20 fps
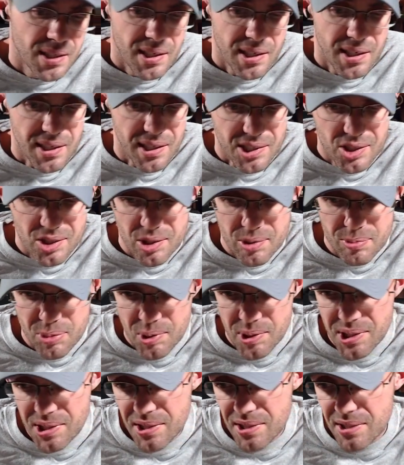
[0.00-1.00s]
and I should have
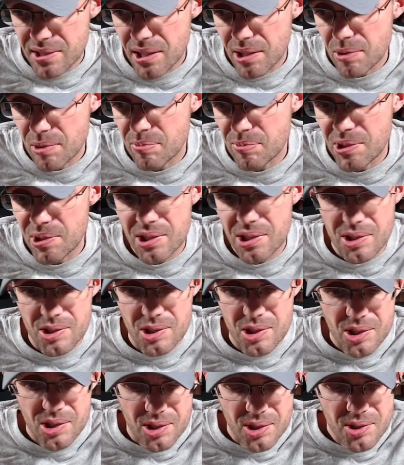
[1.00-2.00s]
pointed this out because
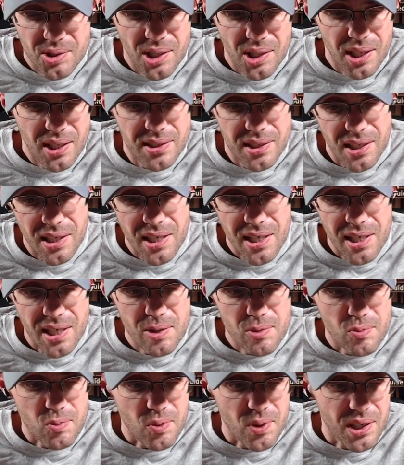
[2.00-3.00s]
Urzog's
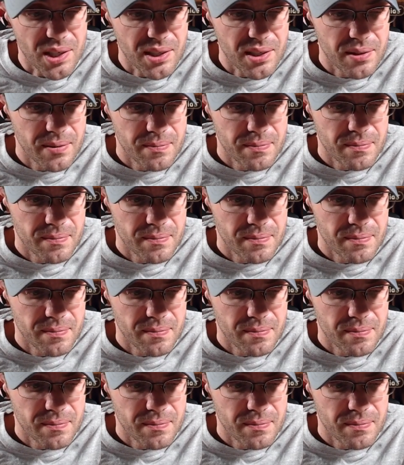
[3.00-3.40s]
A1